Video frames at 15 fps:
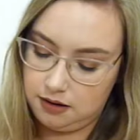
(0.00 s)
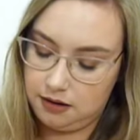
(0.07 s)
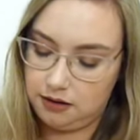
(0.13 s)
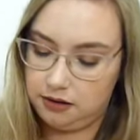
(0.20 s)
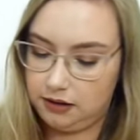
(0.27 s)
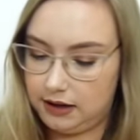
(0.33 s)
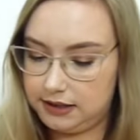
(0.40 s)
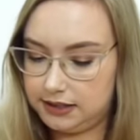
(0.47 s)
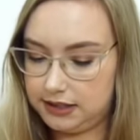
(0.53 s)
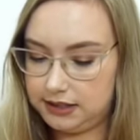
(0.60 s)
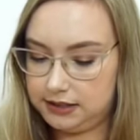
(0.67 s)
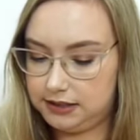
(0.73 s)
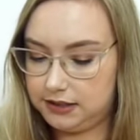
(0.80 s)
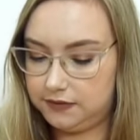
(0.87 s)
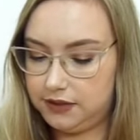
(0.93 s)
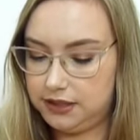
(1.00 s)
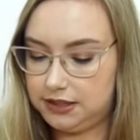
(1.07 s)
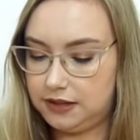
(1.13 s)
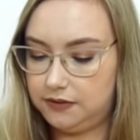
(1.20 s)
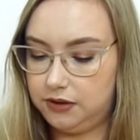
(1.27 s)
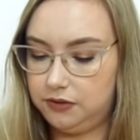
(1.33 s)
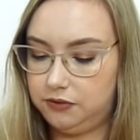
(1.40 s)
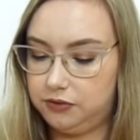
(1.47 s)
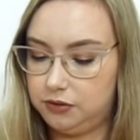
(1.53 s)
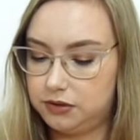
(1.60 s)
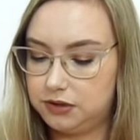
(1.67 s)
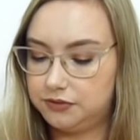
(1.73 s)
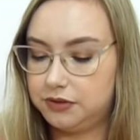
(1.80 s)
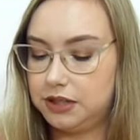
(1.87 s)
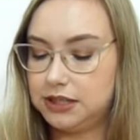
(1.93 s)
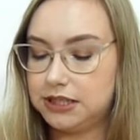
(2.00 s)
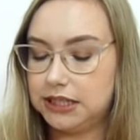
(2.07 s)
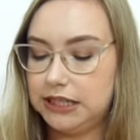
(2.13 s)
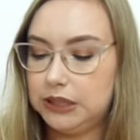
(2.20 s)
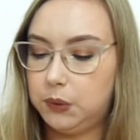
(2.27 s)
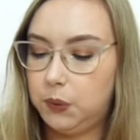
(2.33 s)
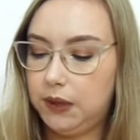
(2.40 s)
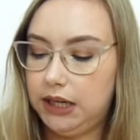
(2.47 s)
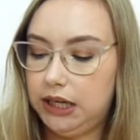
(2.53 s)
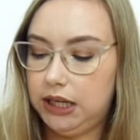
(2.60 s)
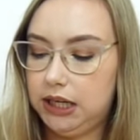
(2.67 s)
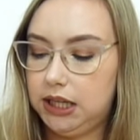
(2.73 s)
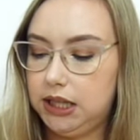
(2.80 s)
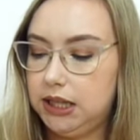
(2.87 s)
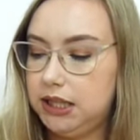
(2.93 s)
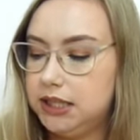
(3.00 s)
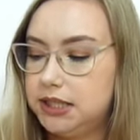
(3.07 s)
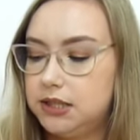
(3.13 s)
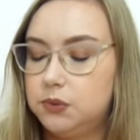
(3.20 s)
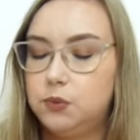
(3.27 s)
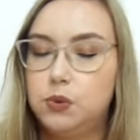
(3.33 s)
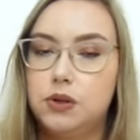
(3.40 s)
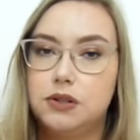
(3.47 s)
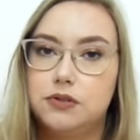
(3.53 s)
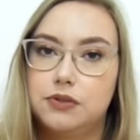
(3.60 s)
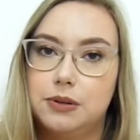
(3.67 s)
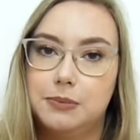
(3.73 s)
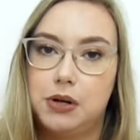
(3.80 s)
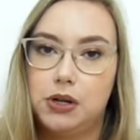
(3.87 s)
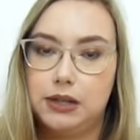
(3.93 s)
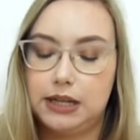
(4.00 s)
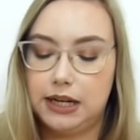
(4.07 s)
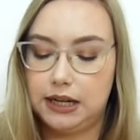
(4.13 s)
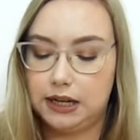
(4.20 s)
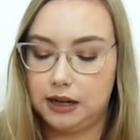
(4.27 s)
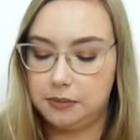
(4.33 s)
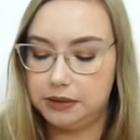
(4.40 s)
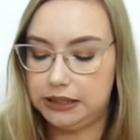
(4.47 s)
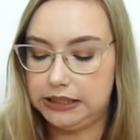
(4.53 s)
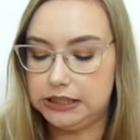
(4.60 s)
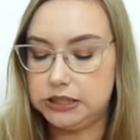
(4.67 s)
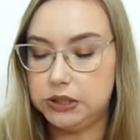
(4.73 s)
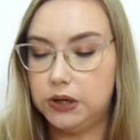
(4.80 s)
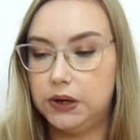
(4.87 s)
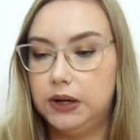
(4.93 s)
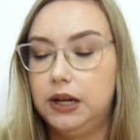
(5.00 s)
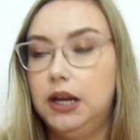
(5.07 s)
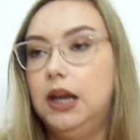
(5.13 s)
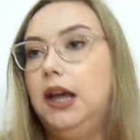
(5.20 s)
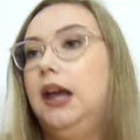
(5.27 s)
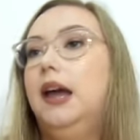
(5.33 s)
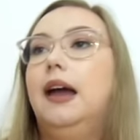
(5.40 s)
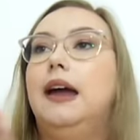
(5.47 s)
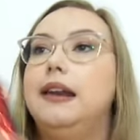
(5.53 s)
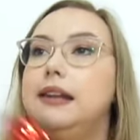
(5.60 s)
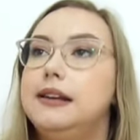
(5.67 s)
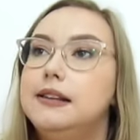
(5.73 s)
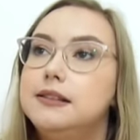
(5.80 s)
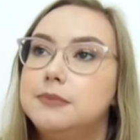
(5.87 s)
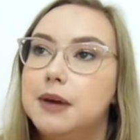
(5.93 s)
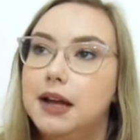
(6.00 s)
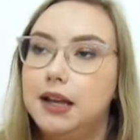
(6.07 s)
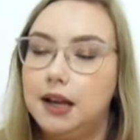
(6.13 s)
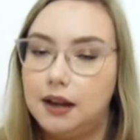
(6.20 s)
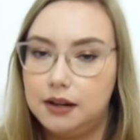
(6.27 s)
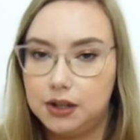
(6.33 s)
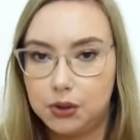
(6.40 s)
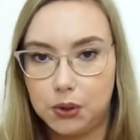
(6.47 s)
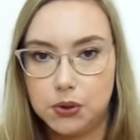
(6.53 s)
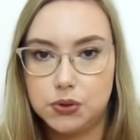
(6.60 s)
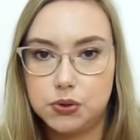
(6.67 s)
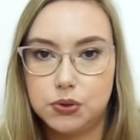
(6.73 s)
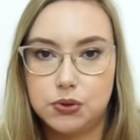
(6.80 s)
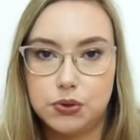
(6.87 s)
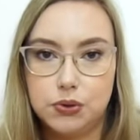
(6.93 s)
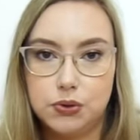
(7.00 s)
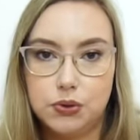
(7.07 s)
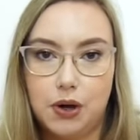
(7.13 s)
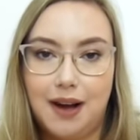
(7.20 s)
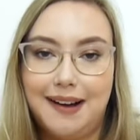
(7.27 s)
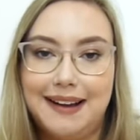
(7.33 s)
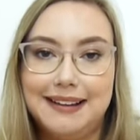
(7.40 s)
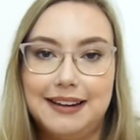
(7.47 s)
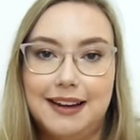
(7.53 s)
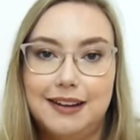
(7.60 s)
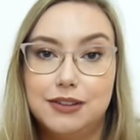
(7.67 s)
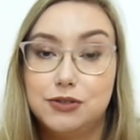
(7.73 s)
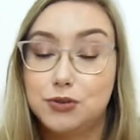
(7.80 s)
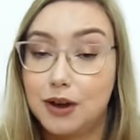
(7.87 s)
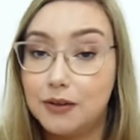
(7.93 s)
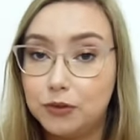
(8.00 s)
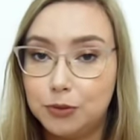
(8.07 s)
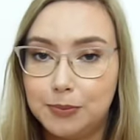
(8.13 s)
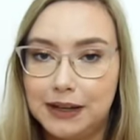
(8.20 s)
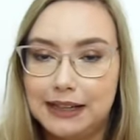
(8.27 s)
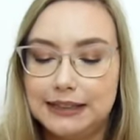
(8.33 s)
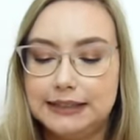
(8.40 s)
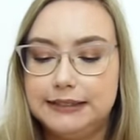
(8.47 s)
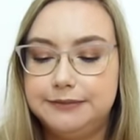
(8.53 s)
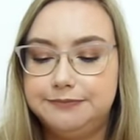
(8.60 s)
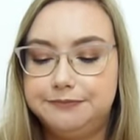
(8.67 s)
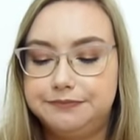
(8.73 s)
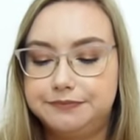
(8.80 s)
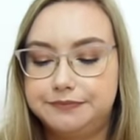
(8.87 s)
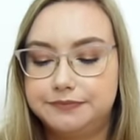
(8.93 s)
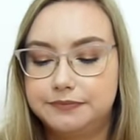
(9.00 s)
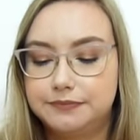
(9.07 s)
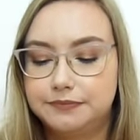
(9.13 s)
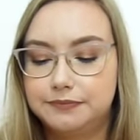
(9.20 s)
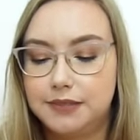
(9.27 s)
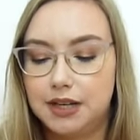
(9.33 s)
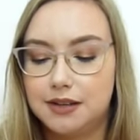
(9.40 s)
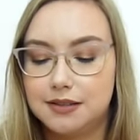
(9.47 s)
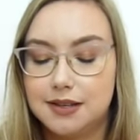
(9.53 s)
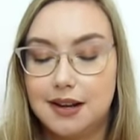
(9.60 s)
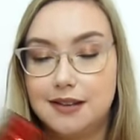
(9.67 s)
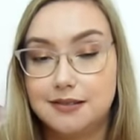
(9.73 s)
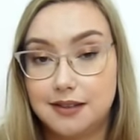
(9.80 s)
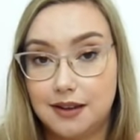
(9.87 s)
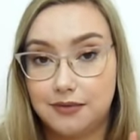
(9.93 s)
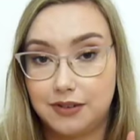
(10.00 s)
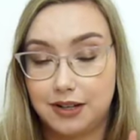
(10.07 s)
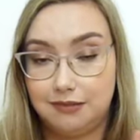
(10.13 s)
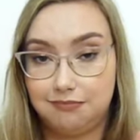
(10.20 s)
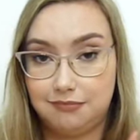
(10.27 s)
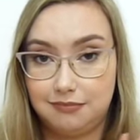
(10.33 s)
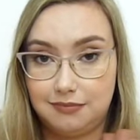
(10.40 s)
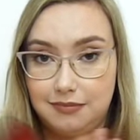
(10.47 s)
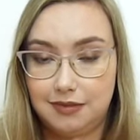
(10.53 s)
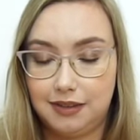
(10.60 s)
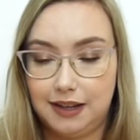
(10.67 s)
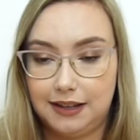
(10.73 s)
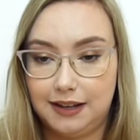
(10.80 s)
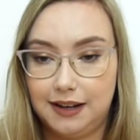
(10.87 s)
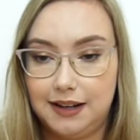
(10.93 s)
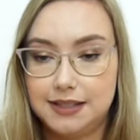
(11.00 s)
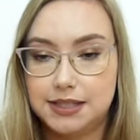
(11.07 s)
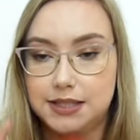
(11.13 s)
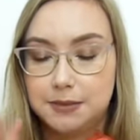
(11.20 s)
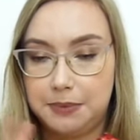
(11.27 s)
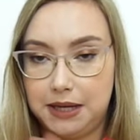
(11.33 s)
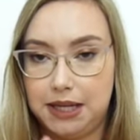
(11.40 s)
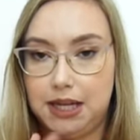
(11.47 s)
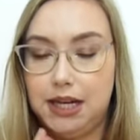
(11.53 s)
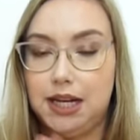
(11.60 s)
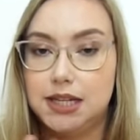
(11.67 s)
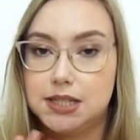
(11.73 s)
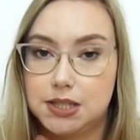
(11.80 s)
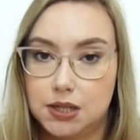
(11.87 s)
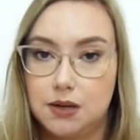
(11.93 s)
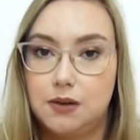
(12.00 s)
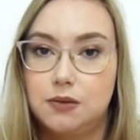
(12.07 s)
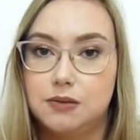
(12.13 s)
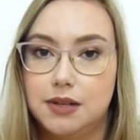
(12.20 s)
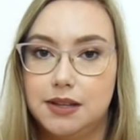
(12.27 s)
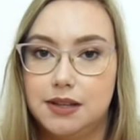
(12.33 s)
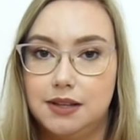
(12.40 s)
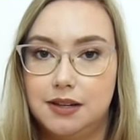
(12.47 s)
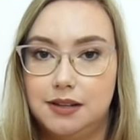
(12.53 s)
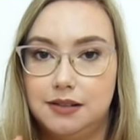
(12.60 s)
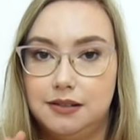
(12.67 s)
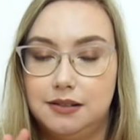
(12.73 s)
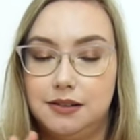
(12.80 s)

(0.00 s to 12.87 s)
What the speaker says: 1977 Fort de France and Queen. This was from holiday a couple of years ago, and it is my kind of go-to highlight travel palette because it has it has the pink, it has the gold, and then